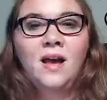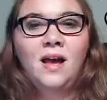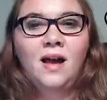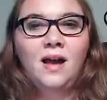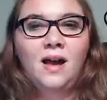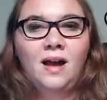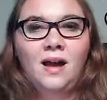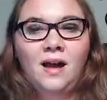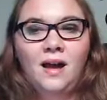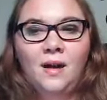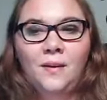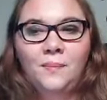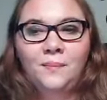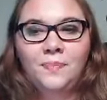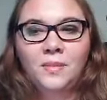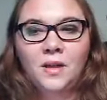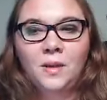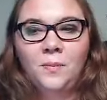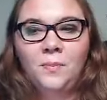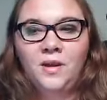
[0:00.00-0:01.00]

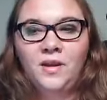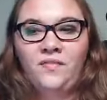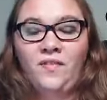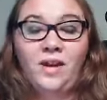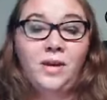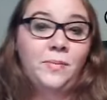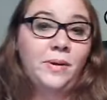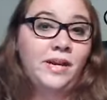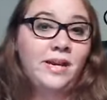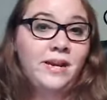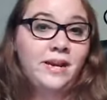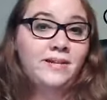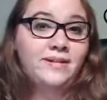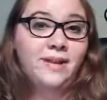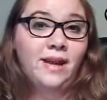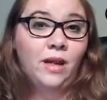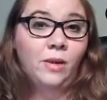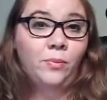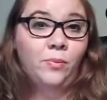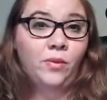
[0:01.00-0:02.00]
But if anybody needs
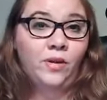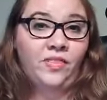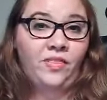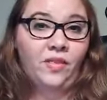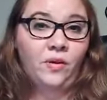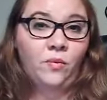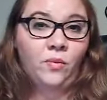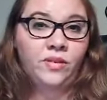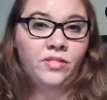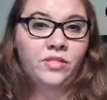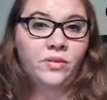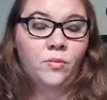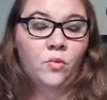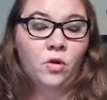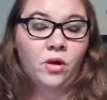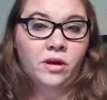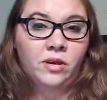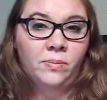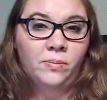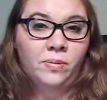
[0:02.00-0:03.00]
help with the
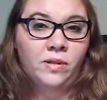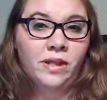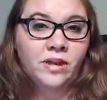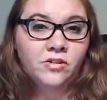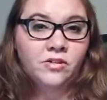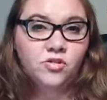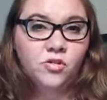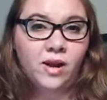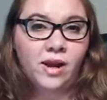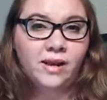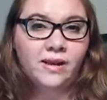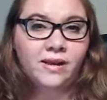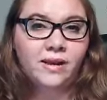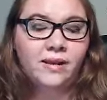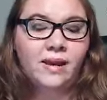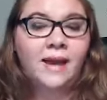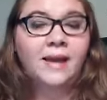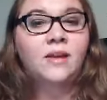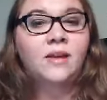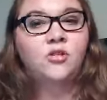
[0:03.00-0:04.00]
more complex tracking,
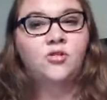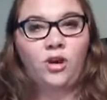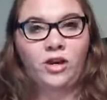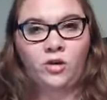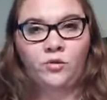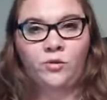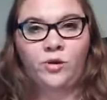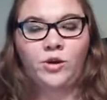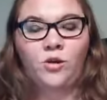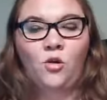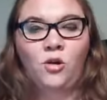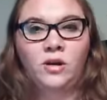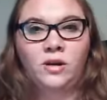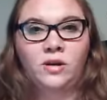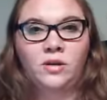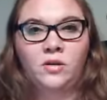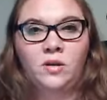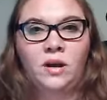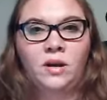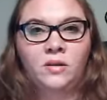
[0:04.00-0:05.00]
I can try to record
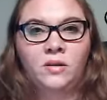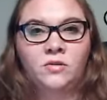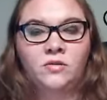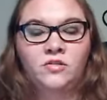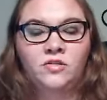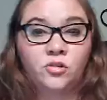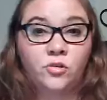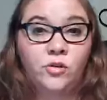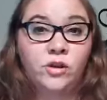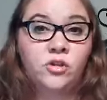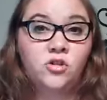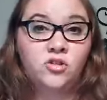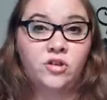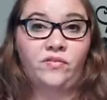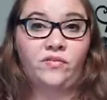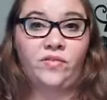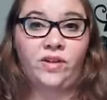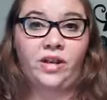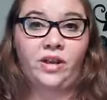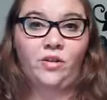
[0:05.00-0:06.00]
a screen share
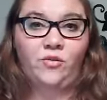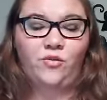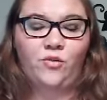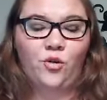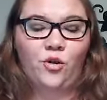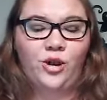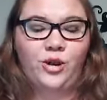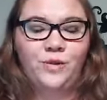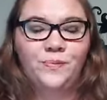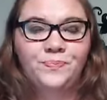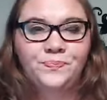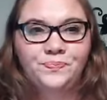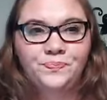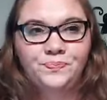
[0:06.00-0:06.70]
video for you.